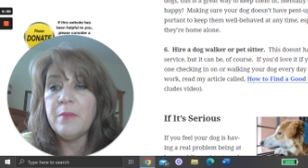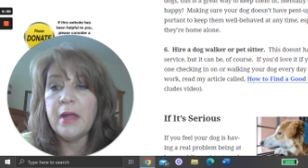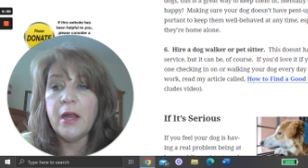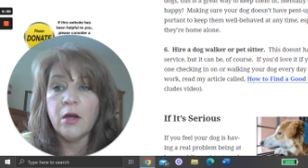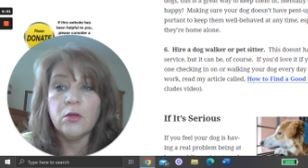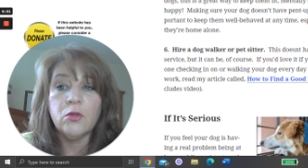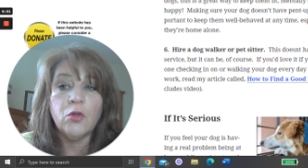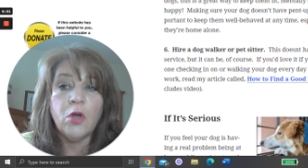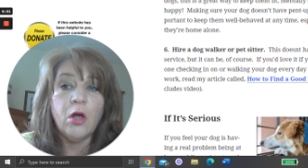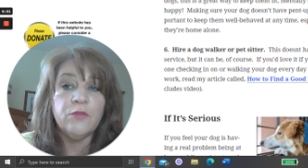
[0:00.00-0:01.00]
my
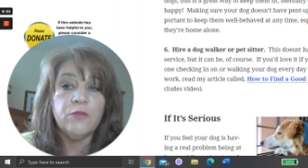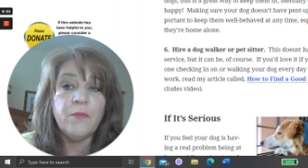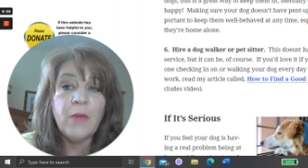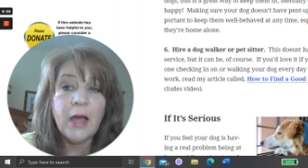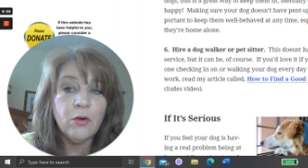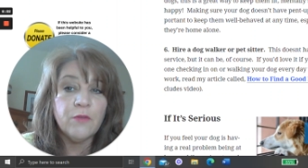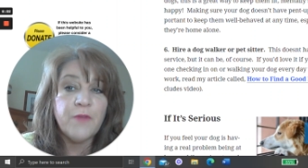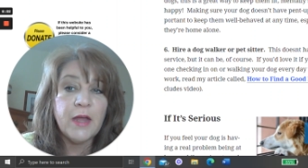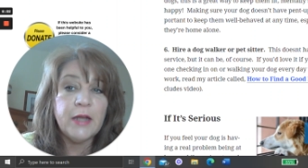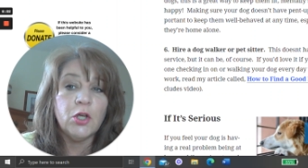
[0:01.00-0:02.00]
article called How to
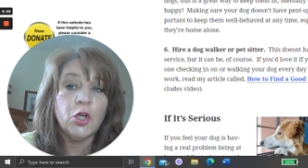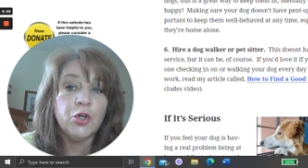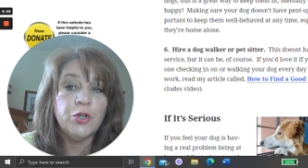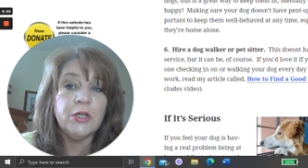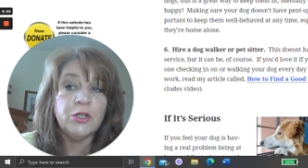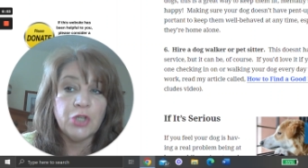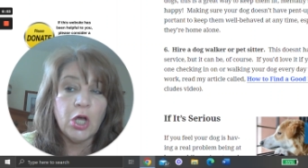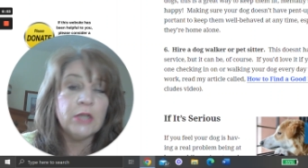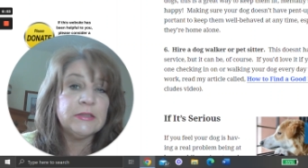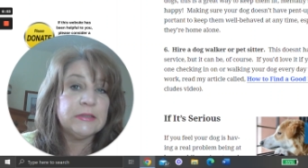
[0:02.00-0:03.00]
Find a Good
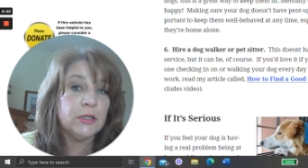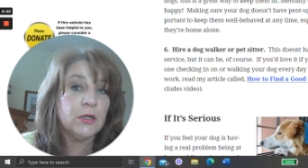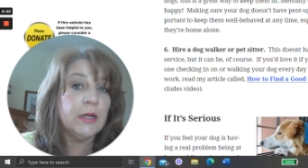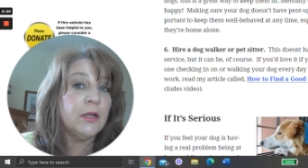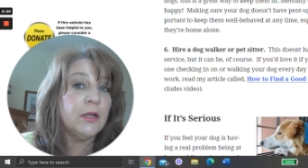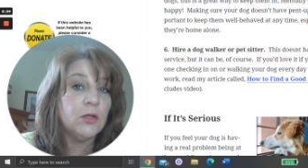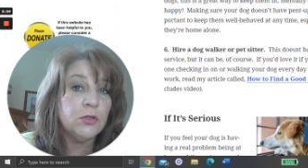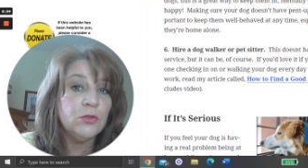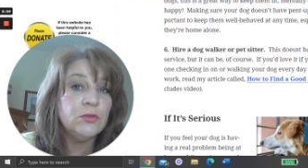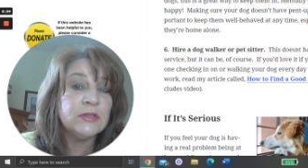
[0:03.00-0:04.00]
Dog Sitter. It
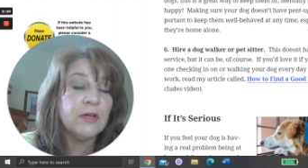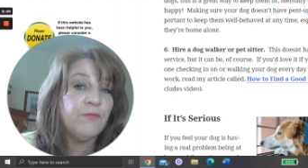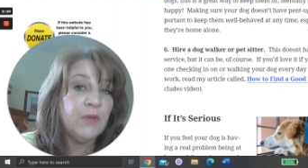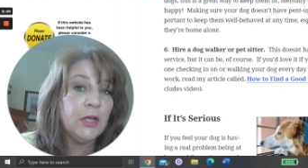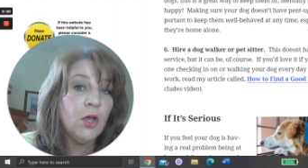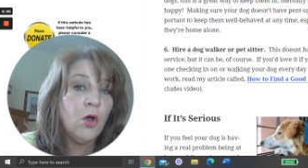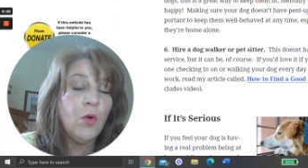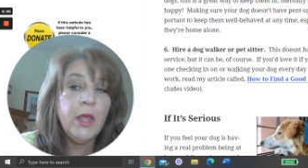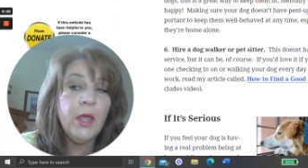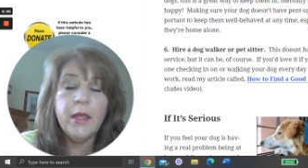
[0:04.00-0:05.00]
includes a
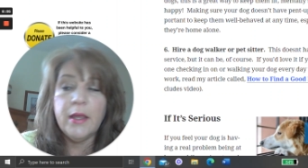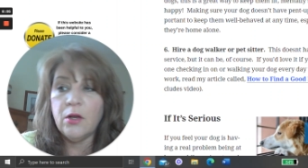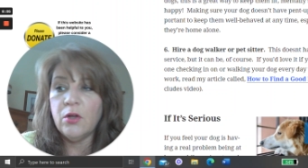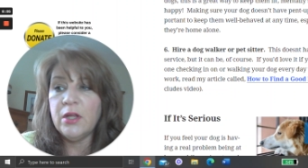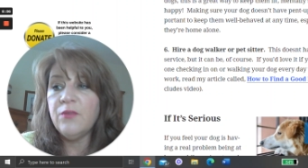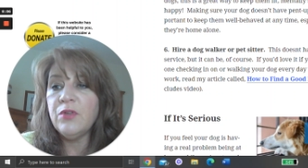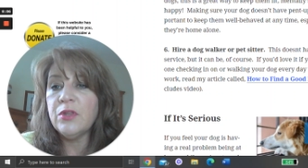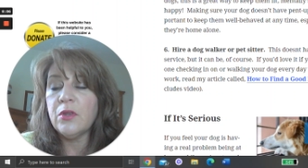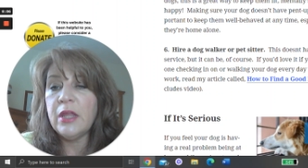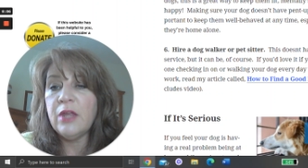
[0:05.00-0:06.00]
video, and I'll give you
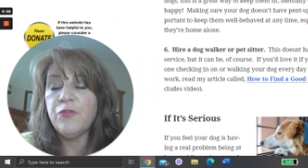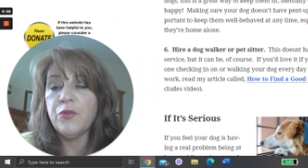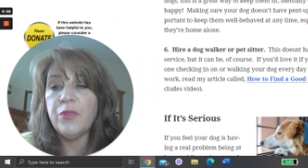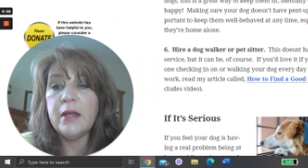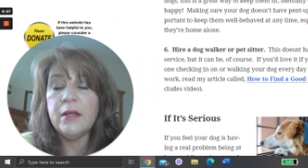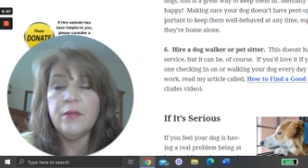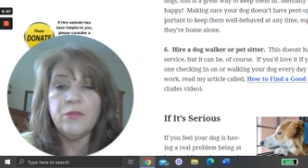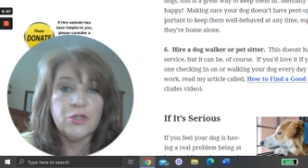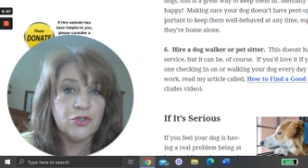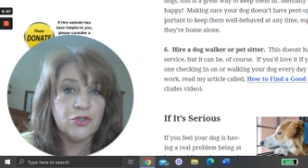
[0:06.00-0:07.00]
the link for that in
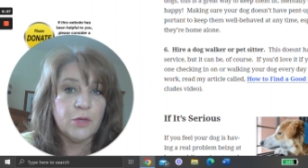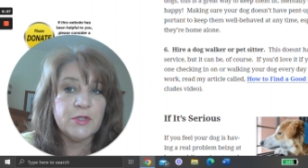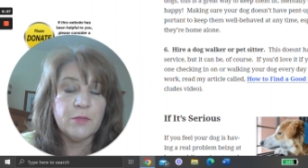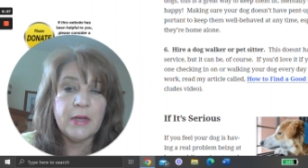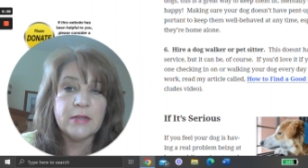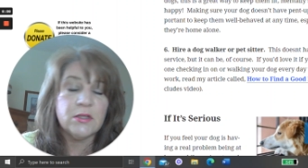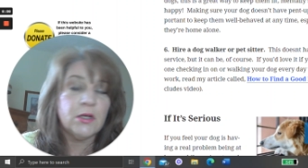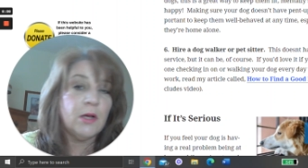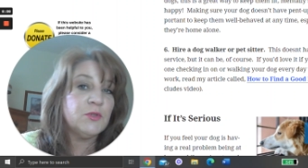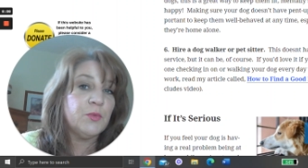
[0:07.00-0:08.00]
the description box.
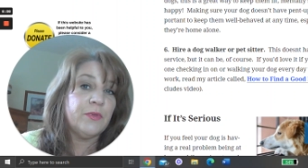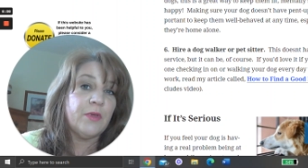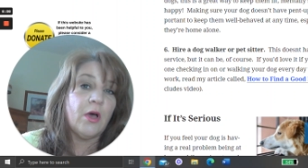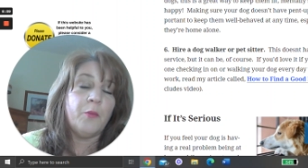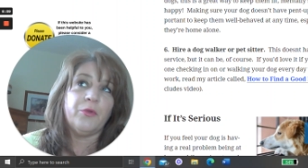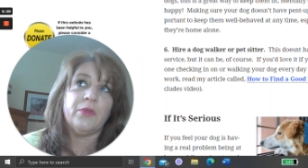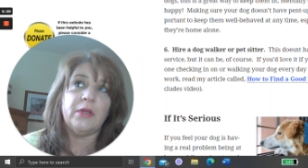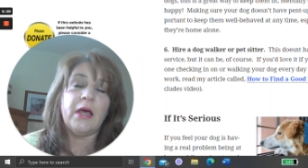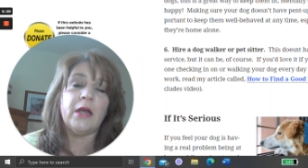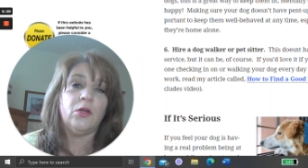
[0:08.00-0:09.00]
It comes with up with a
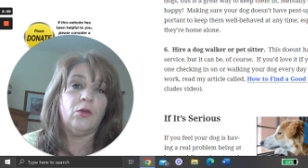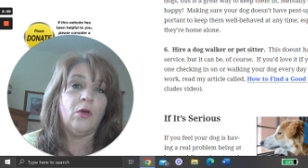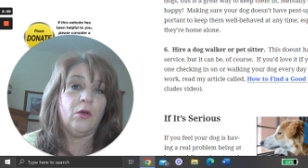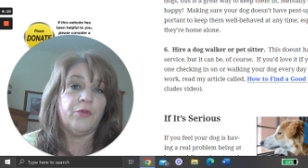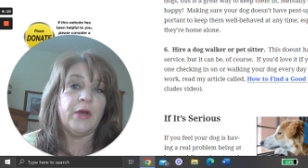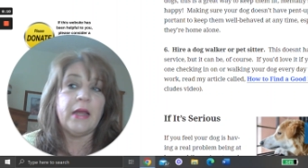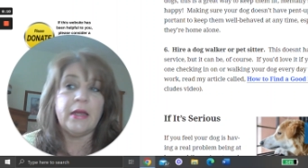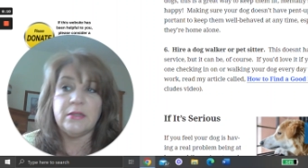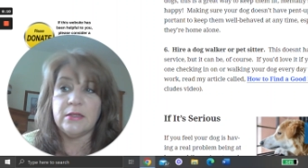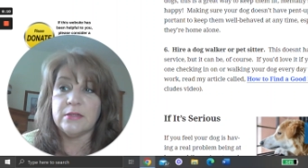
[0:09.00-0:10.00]
lot of uh, great
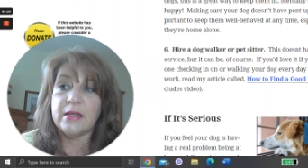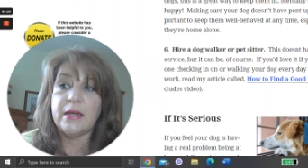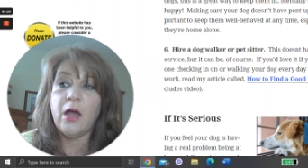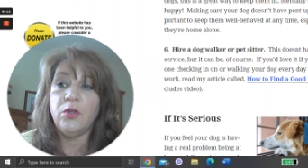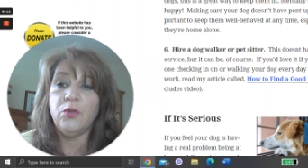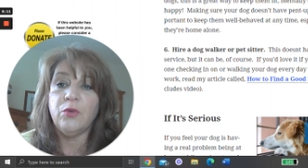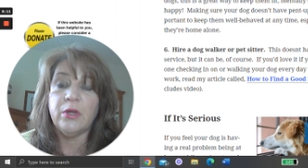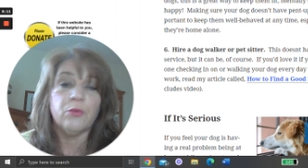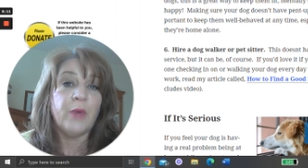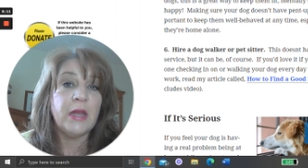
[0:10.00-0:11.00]
ideas on how you
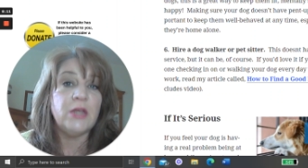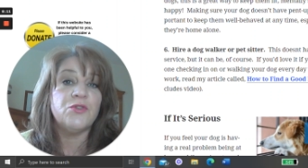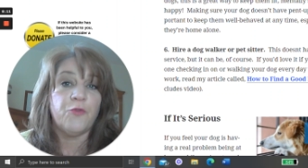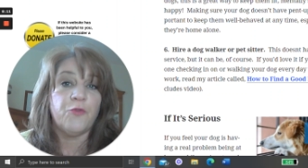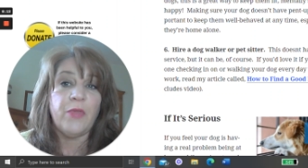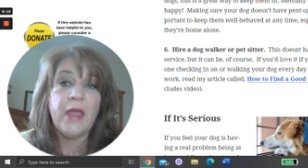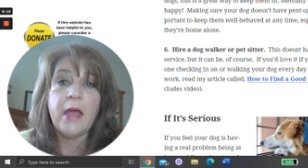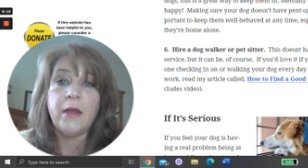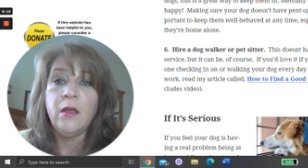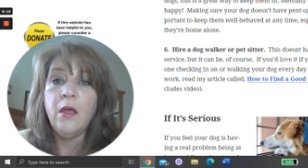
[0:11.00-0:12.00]
can arrange for that